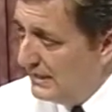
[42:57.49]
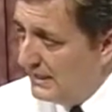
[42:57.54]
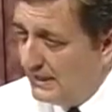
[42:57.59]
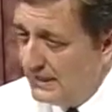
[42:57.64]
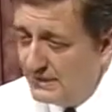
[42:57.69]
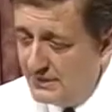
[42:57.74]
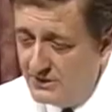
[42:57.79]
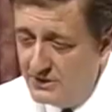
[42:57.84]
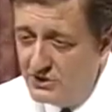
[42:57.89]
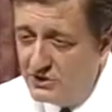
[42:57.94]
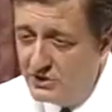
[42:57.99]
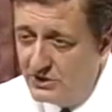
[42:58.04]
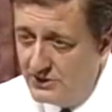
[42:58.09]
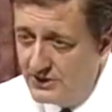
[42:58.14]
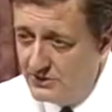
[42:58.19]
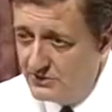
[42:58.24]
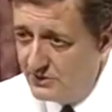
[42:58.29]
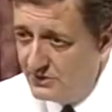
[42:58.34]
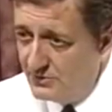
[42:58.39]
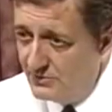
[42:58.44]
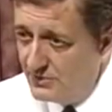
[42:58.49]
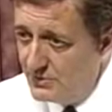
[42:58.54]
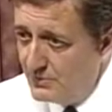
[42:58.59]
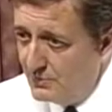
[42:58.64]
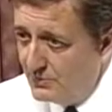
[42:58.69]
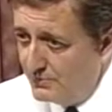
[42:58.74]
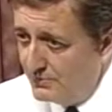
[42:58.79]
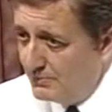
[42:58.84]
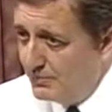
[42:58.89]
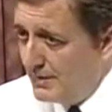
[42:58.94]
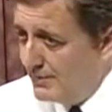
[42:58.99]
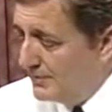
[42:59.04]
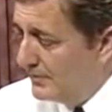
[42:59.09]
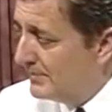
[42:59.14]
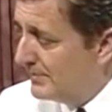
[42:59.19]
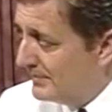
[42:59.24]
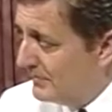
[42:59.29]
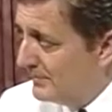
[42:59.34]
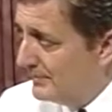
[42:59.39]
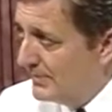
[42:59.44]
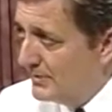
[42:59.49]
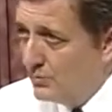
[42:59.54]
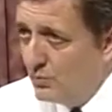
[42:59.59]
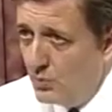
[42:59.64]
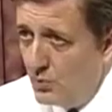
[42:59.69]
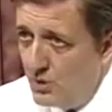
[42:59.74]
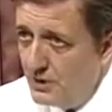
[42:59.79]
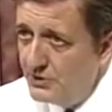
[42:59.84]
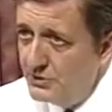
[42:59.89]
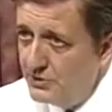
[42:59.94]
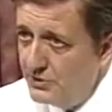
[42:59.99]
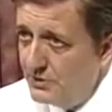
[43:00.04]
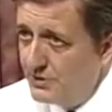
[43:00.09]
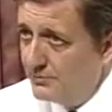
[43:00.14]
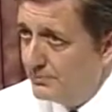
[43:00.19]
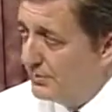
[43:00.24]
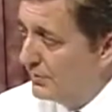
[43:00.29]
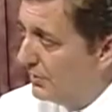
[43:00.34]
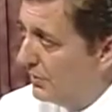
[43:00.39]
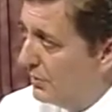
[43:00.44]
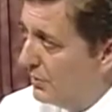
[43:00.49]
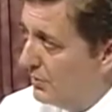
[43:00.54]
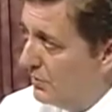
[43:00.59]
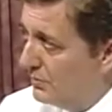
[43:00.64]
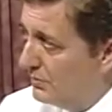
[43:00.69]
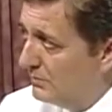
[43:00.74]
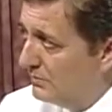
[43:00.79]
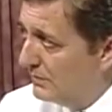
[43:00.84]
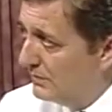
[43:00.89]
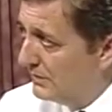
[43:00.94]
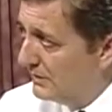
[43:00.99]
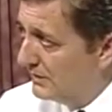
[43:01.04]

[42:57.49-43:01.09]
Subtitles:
And initially, it's going to probably be 1 unit per home.